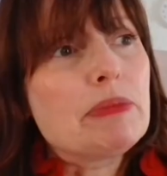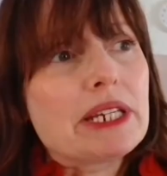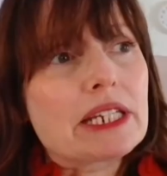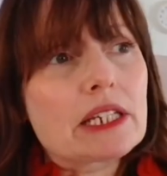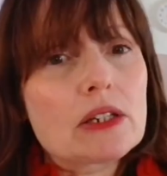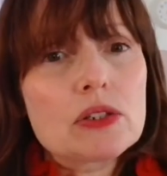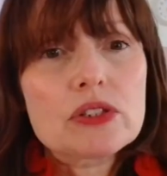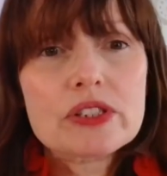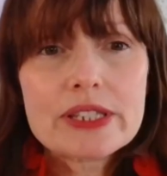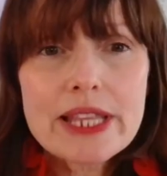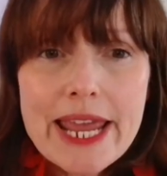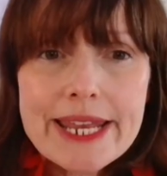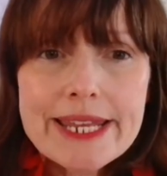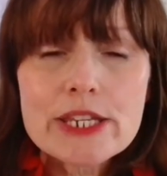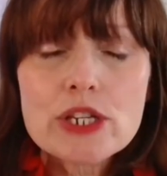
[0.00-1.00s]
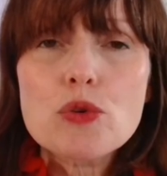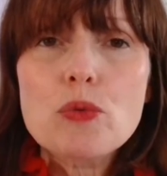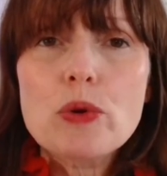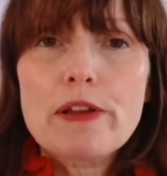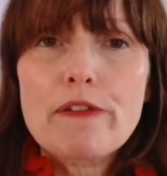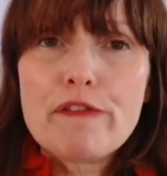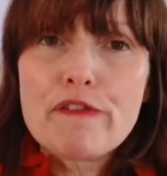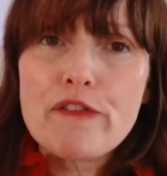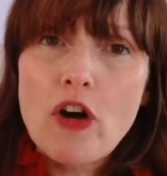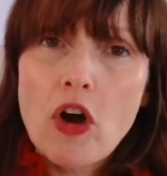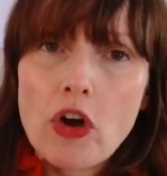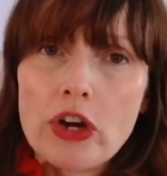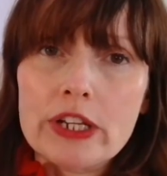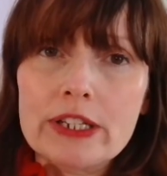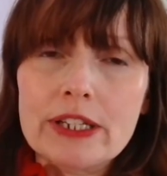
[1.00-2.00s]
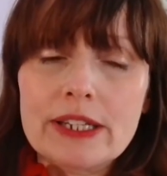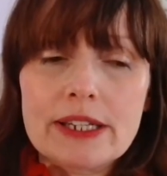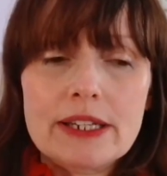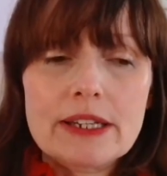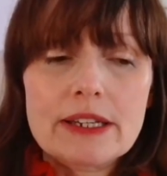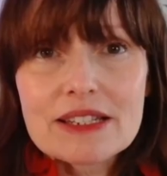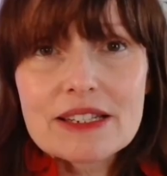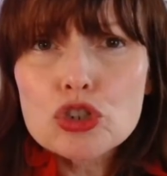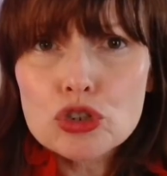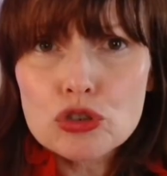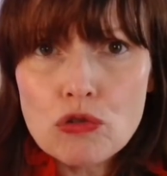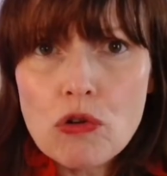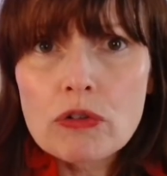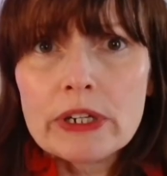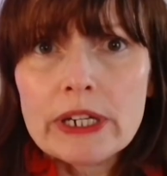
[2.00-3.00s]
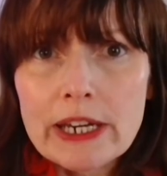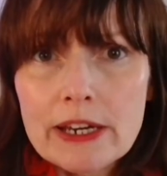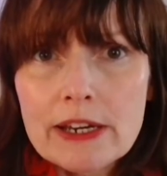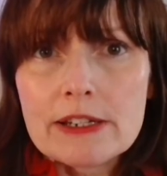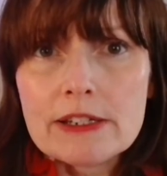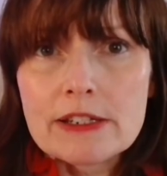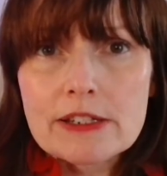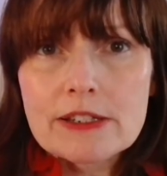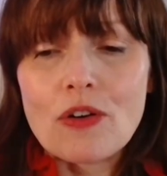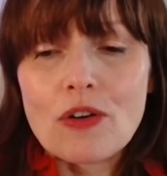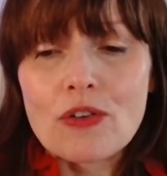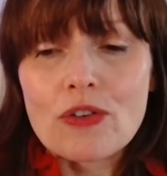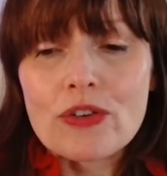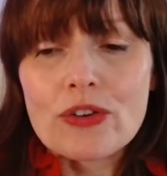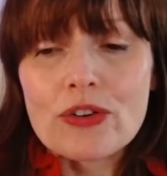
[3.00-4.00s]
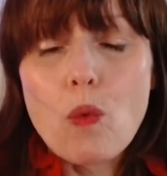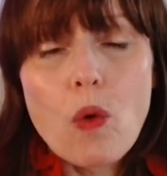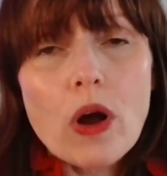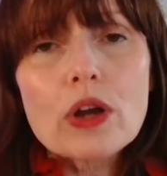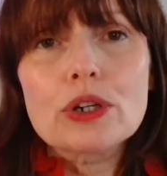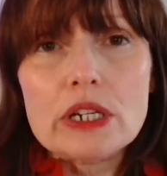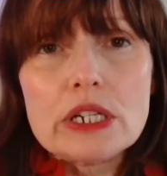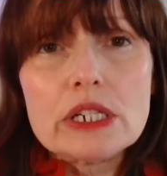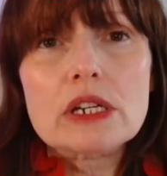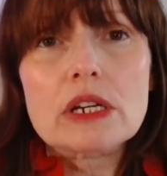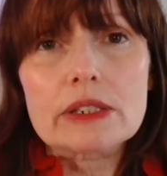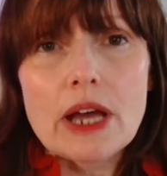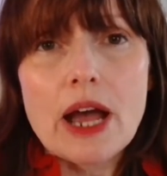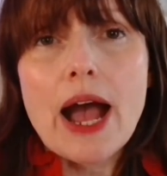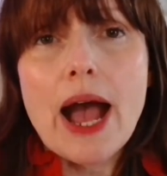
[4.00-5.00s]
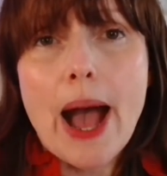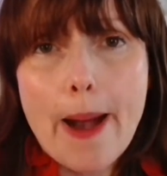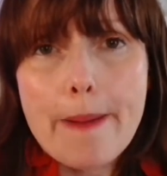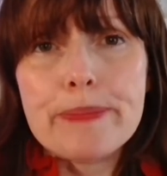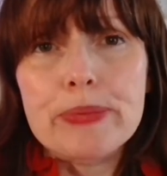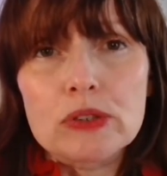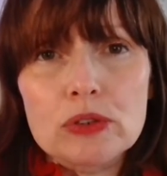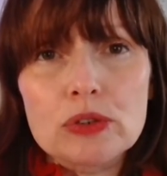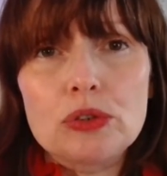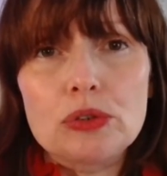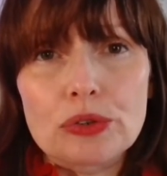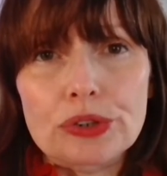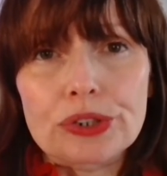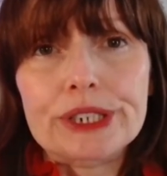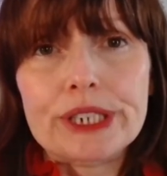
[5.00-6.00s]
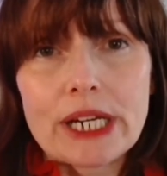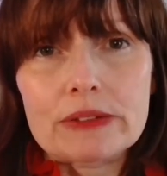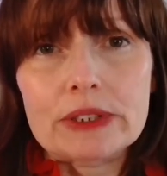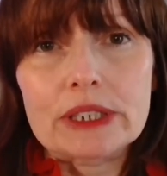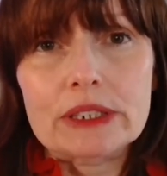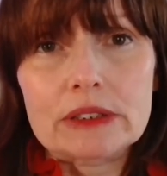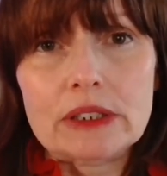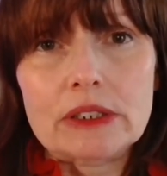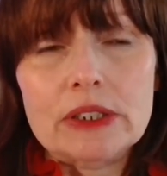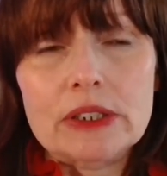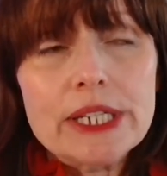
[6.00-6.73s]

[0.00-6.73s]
Because then you will find strong hints on what is going to happen to your character.